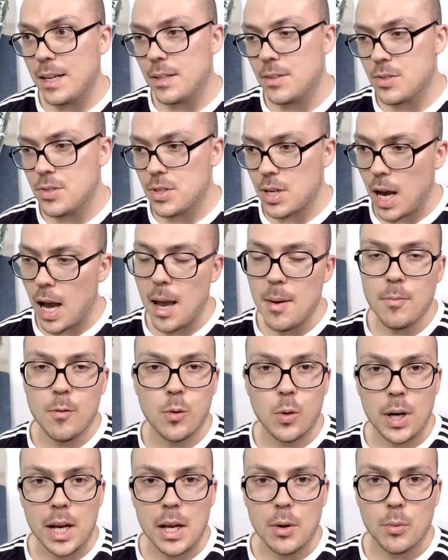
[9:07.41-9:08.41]
And it's time
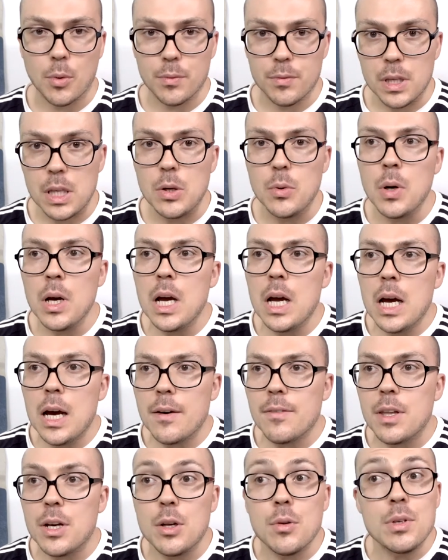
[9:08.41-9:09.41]
for a review
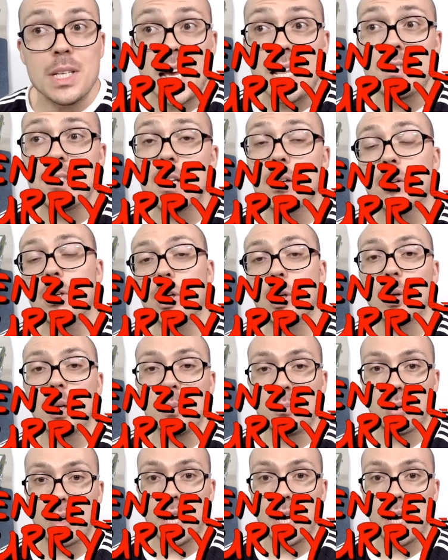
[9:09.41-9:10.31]
of the new Denzel Curry